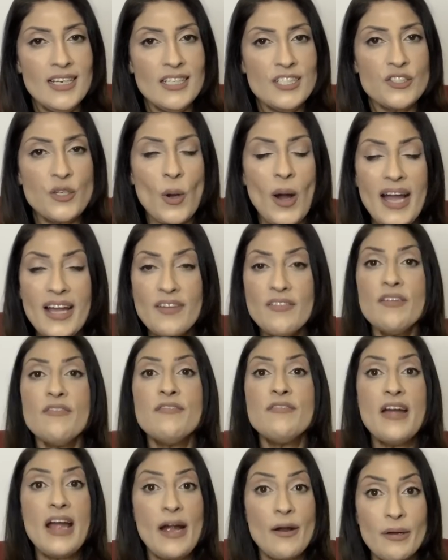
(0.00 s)
So I have a
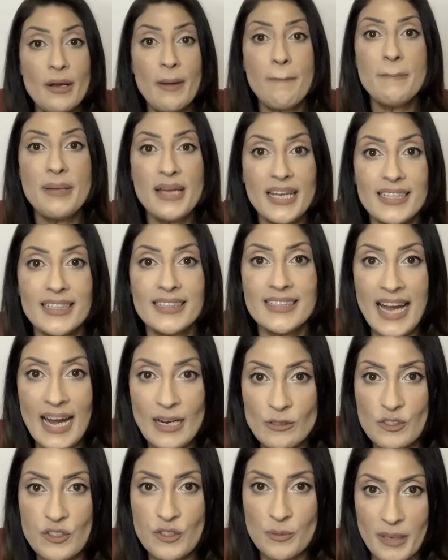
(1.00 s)
very big
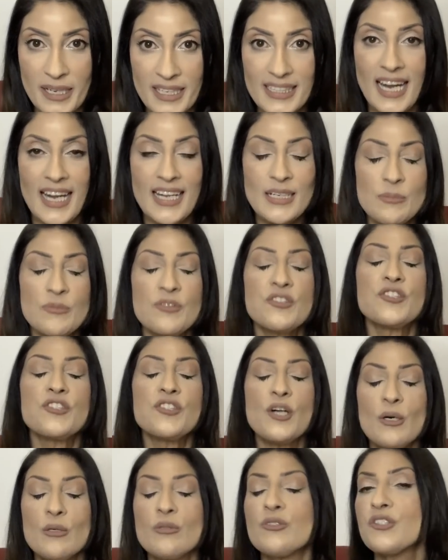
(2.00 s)
announcement. I am
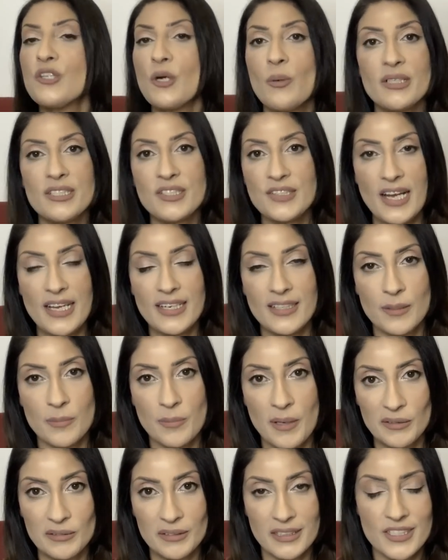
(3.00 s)
so, so excited
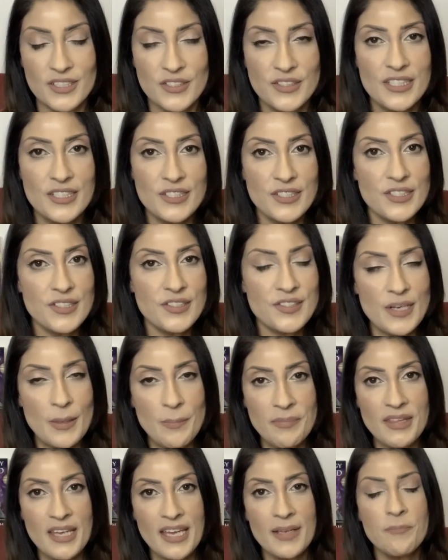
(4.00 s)
about this. This is
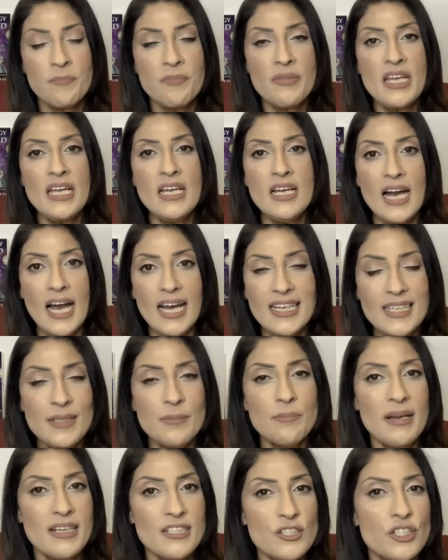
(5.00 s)
something I
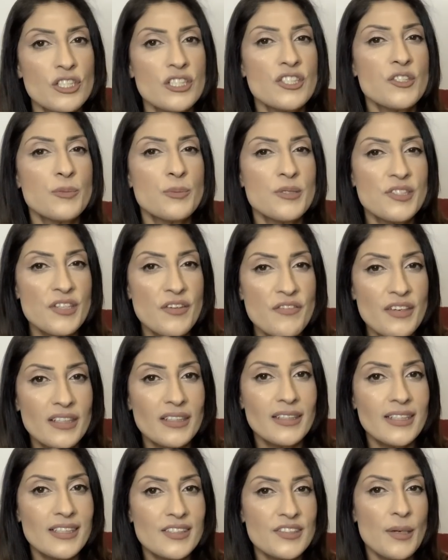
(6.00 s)
didn't mention
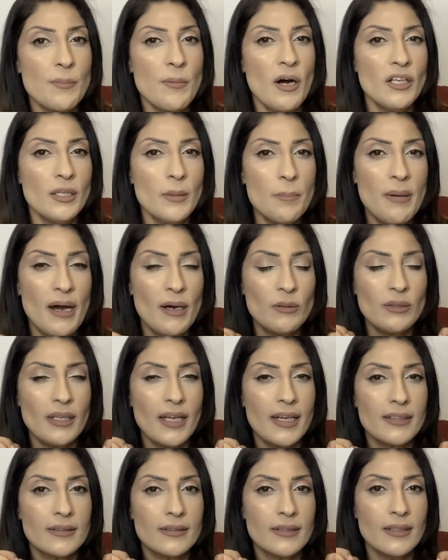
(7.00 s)
specifically because I'm all about
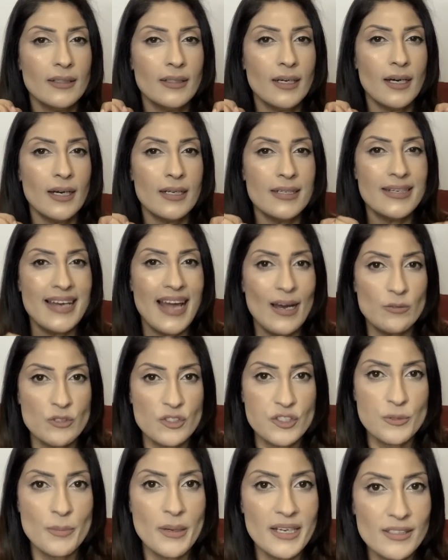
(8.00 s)
like the
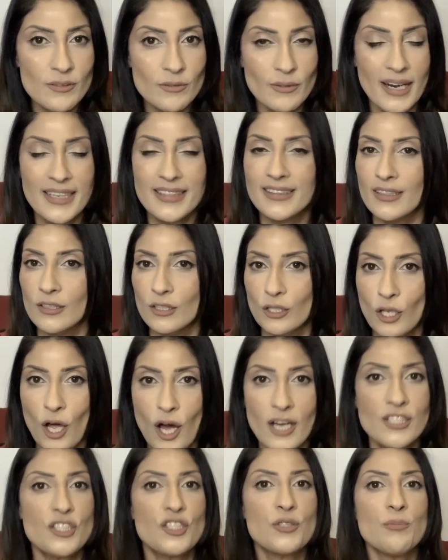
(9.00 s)
announcement, right? The
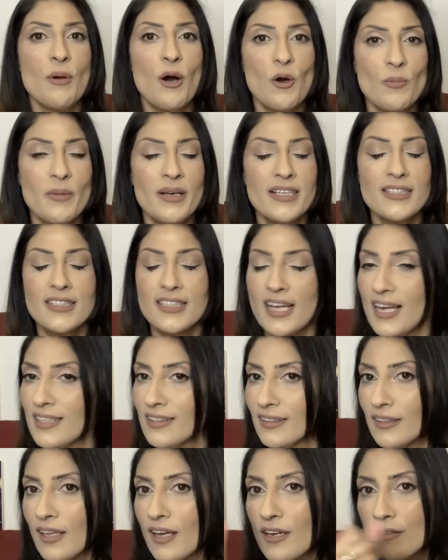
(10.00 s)
launch moment. I
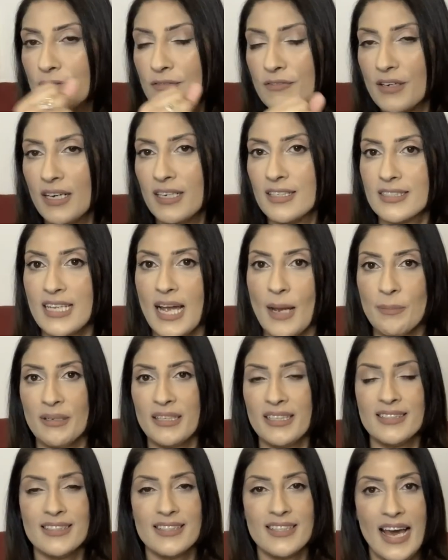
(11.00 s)
love uh, tapping
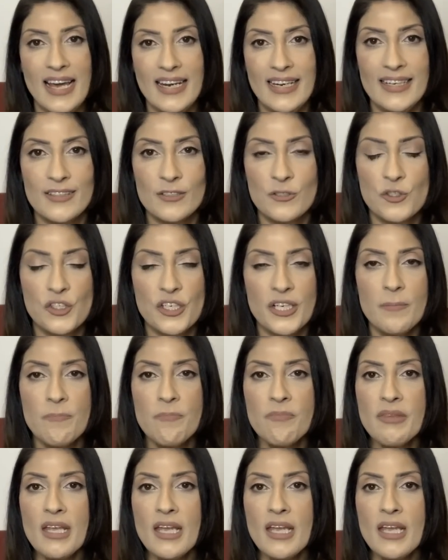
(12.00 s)
into that energy.